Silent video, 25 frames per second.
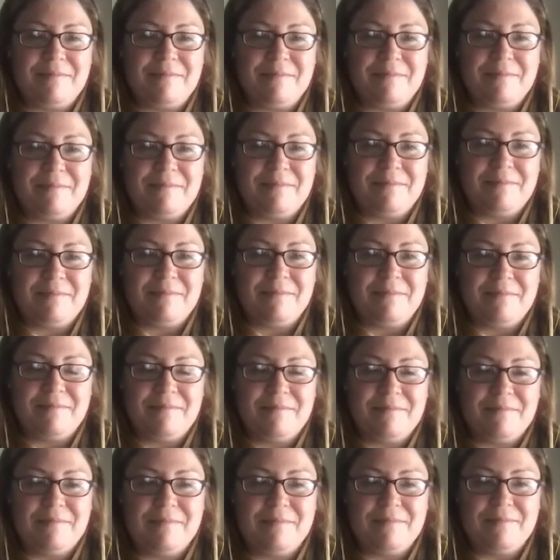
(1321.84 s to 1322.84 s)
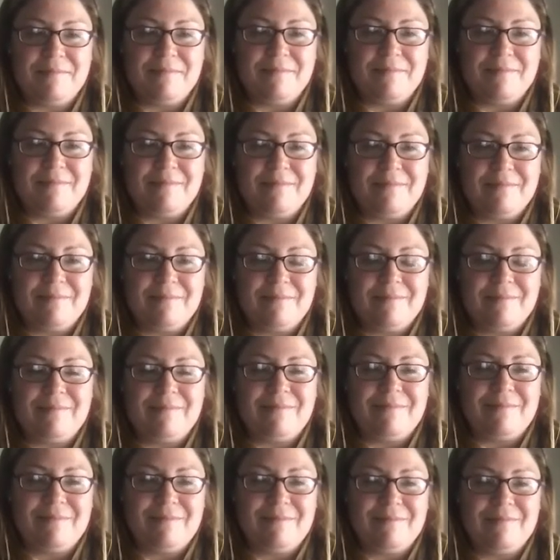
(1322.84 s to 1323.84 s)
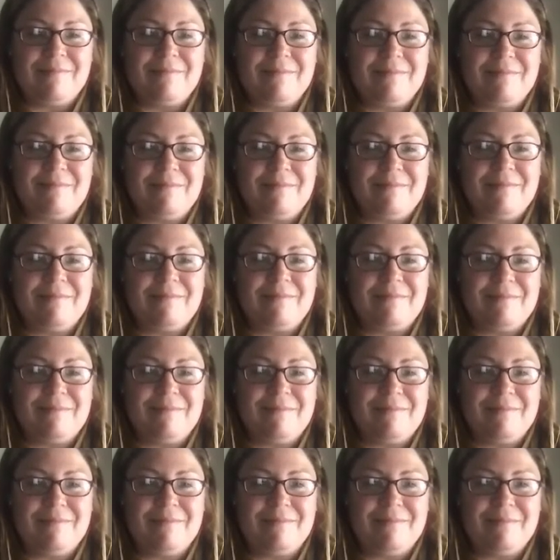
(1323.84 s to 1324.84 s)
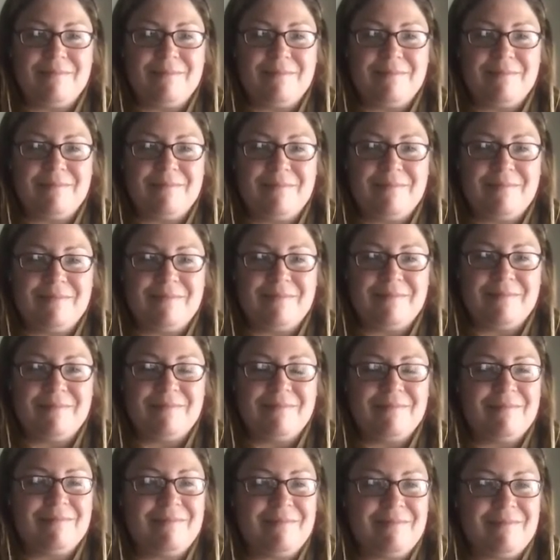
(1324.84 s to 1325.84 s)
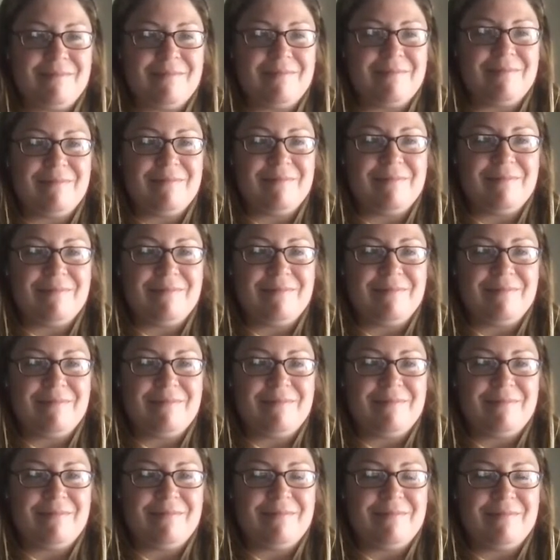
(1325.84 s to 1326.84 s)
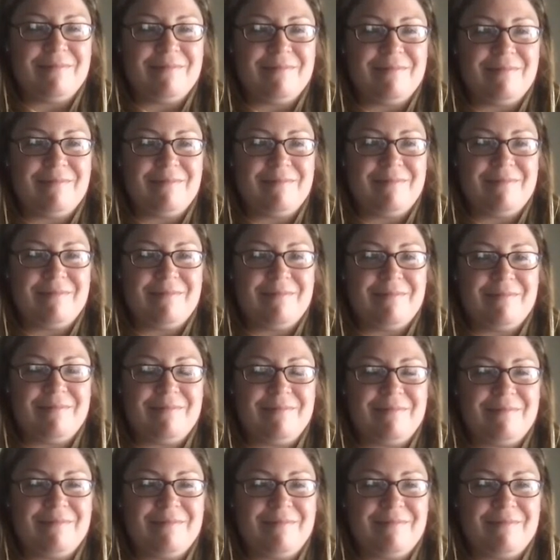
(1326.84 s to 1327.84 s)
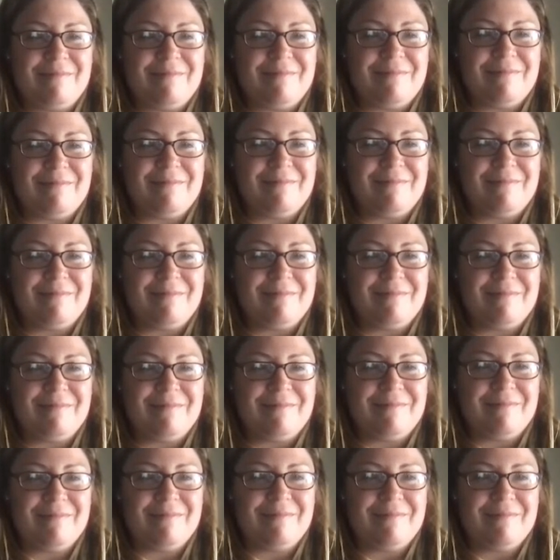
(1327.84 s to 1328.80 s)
No words are spoken by the person on screen.